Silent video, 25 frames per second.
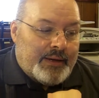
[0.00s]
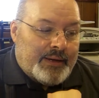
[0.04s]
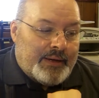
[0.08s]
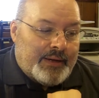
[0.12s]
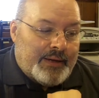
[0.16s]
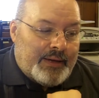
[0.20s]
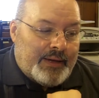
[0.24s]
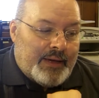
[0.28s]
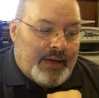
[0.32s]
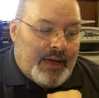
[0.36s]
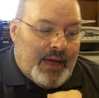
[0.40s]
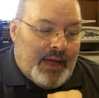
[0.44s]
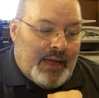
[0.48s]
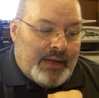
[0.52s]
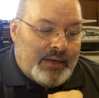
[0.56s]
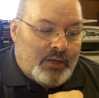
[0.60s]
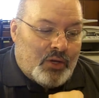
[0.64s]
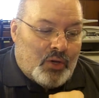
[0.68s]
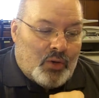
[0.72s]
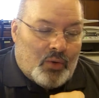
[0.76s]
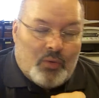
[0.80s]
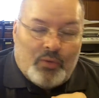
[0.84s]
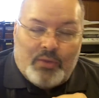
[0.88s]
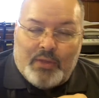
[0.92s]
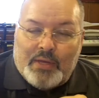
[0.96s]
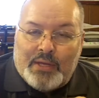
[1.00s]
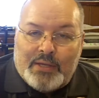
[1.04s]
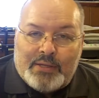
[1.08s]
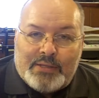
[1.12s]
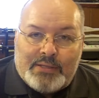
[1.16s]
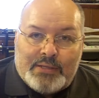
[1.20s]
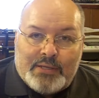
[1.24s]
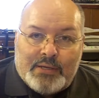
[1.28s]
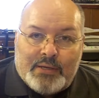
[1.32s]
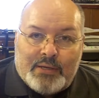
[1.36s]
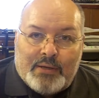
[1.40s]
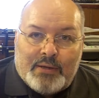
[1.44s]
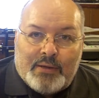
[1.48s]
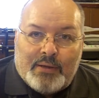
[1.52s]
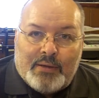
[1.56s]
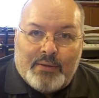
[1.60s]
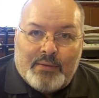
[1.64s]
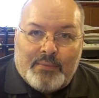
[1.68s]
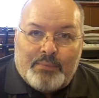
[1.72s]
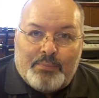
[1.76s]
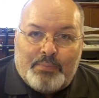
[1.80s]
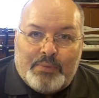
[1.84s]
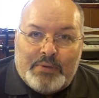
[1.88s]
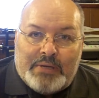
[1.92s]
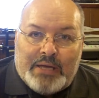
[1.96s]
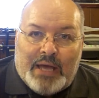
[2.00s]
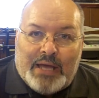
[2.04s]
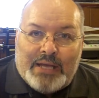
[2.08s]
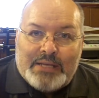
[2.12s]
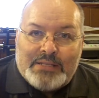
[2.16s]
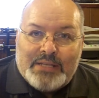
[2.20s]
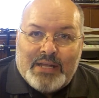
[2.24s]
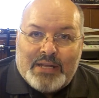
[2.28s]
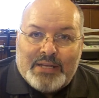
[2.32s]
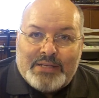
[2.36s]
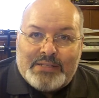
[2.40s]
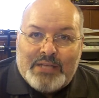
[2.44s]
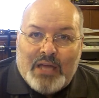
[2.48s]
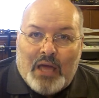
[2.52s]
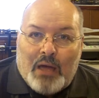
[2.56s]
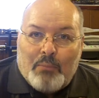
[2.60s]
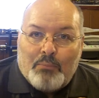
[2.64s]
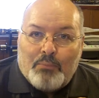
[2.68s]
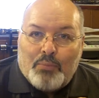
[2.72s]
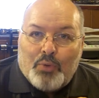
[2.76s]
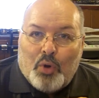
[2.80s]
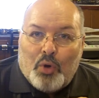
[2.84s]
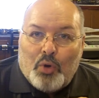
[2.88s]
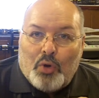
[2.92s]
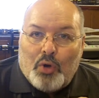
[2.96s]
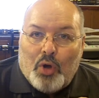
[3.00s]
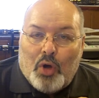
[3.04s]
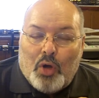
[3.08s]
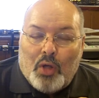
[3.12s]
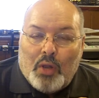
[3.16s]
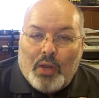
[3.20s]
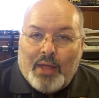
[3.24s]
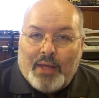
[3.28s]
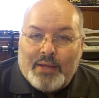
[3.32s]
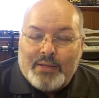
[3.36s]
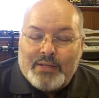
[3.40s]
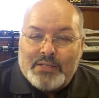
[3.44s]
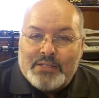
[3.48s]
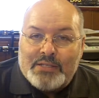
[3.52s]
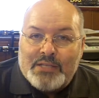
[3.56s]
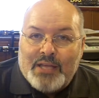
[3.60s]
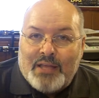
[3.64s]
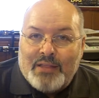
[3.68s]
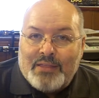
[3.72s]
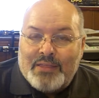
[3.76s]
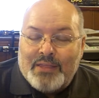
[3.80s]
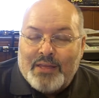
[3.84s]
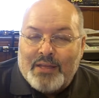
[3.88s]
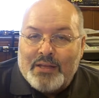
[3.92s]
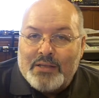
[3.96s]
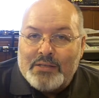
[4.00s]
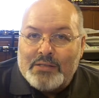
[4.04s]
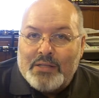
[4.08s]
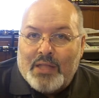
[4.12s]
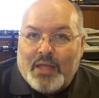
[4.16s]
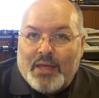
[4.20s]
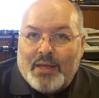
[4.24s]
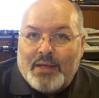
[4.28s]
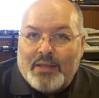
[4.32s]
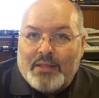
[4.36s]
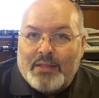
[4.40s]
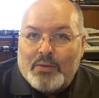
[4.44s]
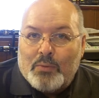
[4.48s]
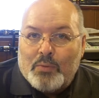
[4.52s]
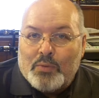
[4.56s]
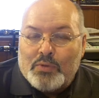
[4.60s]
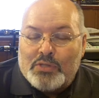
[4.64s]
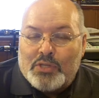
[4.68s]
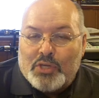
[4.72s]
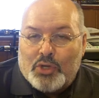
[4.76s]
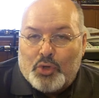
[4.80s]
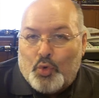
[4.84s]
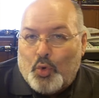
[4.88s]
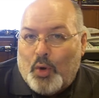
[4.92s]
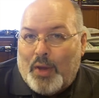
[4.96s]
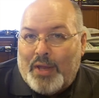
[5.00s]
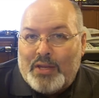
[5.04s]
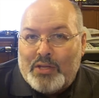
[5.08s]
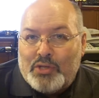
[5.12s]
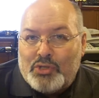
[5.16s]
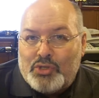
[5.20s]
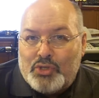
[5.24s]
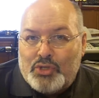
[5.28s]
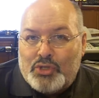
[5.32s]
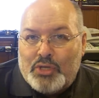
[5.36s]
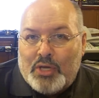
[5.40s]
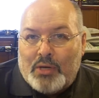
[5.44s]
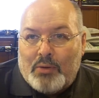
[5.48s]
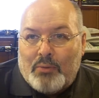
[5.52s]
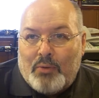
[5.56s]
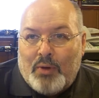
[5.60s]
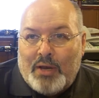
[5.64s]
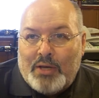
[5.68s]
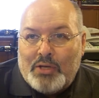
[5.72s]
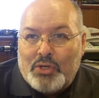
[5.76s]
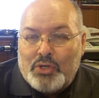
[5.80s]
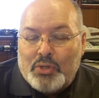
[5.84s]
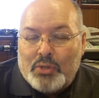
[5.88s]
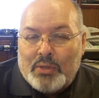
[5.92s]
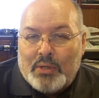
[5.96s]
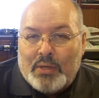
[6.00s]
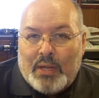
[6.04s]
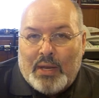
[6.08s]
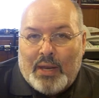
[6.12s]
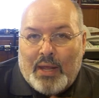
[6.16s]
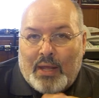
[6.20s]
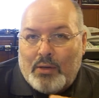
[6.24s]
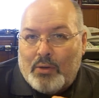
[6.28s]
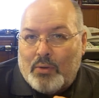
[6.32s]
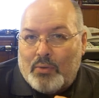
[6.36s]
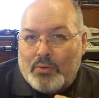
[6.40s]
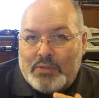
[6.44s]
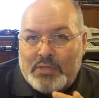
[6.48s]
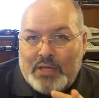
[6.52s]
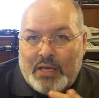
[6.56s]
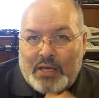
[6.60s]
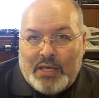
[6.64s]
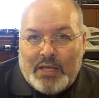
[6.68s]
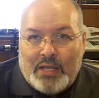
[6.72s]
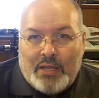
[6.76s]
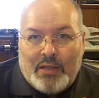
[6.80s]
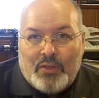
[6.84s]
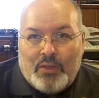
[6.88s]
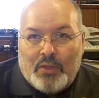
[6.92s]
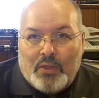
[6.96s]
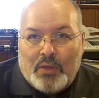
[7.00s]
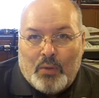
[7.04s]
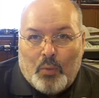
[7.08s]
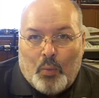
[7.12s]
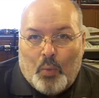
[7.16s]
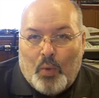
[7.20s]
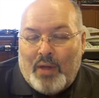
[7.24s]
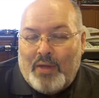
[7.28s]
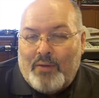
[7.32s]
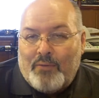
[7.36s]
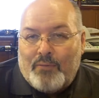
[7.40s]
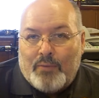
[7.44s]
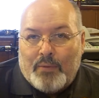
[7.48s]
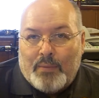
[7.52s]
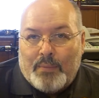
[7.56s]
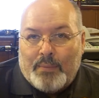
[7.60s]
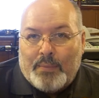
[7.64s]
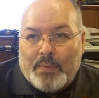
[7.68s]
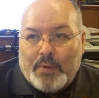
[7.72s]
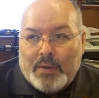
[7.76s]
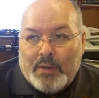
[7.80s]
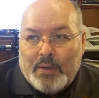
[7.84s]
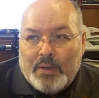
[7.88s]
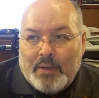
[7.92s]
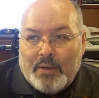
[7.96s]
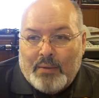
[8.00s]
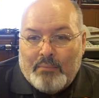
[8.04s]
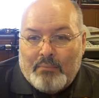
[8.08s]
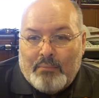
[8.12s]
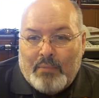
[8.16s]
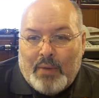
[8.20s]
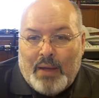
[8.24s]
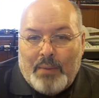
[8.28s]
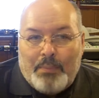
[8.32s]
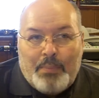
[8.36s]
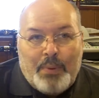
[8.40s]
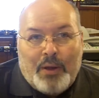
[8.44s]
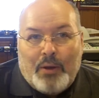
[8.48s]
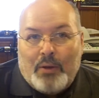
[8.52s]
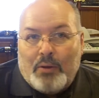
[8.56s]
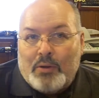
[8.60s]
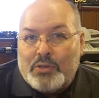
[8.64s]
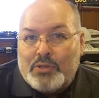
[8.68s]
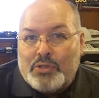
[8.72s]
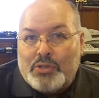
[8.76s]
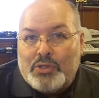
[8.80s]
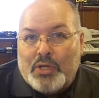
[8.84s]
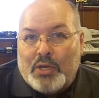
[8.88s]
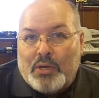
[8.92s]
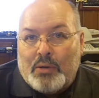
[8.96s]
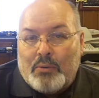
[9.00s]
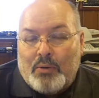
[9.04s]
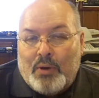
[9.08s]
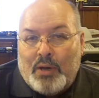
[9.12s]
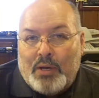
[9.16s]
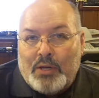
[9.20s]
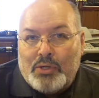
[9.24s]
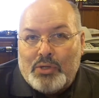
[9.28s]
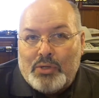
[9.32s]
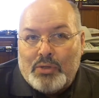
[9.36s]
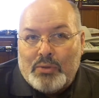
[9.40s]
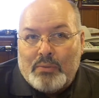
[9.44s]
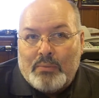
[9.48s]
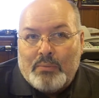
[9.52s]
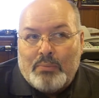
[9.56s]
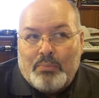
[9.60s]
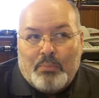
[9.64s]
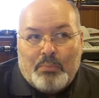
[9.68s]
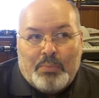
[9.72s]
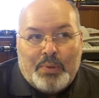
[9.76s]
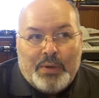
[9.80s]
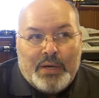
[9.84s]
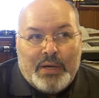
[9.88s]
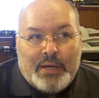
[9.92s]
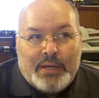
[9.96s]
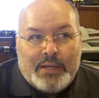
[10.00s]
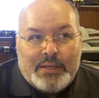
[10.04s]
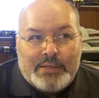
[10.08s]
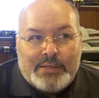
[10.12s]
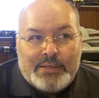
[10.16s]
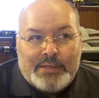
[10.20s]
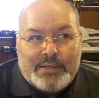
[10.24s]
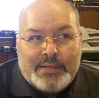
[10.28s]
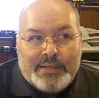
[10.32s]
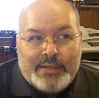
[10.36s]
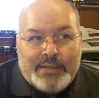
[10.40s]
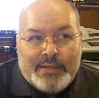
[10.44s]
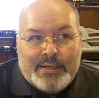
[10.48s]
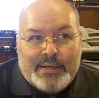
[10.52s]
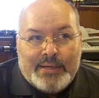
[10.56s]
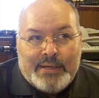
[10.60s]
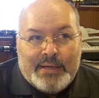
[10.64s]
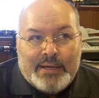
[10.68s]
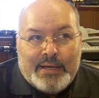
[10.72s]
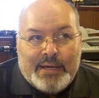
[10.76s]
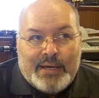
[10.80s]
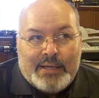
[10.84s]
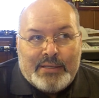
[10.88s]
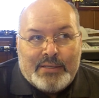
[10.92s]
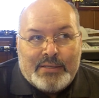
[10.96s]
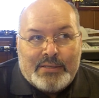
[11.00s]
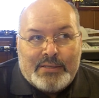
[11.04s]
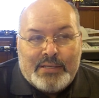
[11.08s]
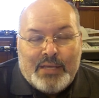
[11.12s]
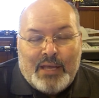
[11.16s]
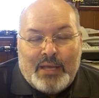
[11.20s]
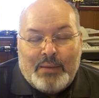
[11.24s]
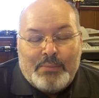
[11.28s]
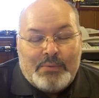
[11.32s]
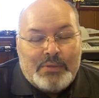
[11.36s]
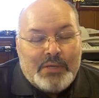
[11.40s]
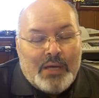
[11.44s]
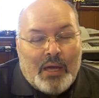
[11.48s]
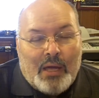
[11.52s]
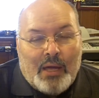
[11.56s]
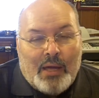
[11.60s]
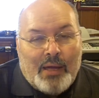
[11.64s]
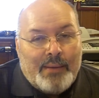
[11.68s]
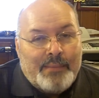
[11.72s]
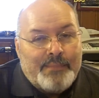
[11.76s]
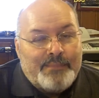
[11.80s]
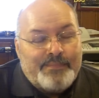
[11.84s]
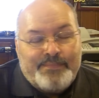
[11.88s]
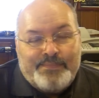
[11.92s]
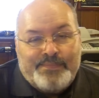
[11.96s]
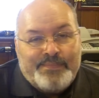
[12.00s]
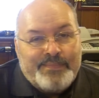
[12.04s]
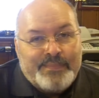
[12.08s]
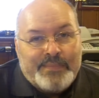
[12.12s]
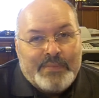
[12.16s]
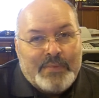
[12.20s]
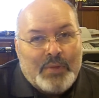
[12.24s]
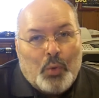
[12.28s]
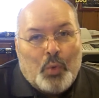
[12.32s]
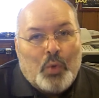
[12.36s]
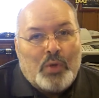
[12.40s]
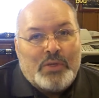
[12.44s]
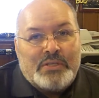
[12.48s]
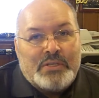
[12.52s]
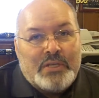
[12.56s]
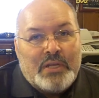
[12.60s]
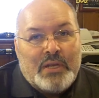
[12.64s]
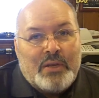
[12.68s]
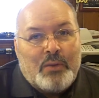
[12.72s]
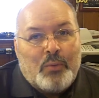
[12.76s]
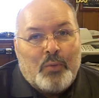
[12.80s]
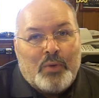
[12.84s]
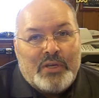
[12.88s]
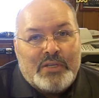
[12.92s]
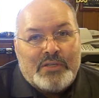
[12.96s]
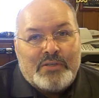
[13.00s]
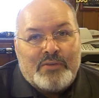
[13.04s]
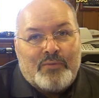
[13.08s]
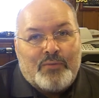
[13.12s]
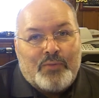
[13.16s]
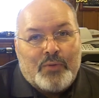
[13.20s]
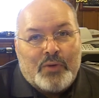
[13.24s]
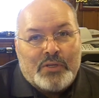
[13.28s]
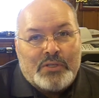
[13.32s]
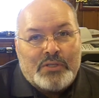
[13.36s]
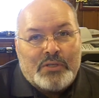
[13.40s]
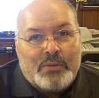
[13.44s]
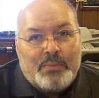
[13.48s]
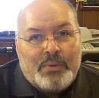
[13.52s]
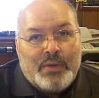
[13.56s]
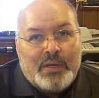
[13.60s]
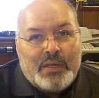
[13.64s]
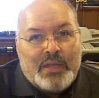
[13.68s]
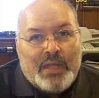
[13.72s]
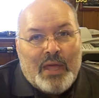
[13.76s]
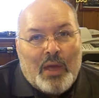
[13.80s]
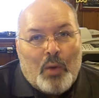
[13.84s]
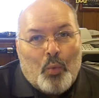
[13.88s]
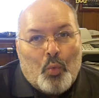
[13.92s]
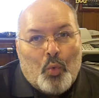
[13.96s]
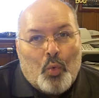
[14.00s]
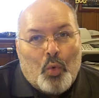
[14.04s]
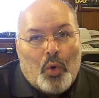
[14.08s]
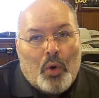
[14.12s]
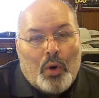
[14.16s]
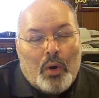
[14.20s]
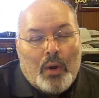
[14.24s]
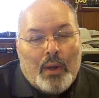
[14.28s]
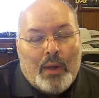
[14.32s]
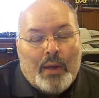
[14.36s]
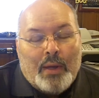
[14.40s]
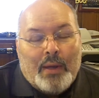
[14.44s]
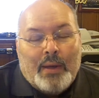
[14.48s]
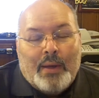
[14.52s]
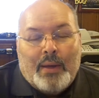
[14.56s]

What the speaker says: I know that guys like Tom Brokaw like to say things like it was the greatest generation, and I don't take anything away from my parents' generation, but at the same time, there wasn't any reason for us to be in that war.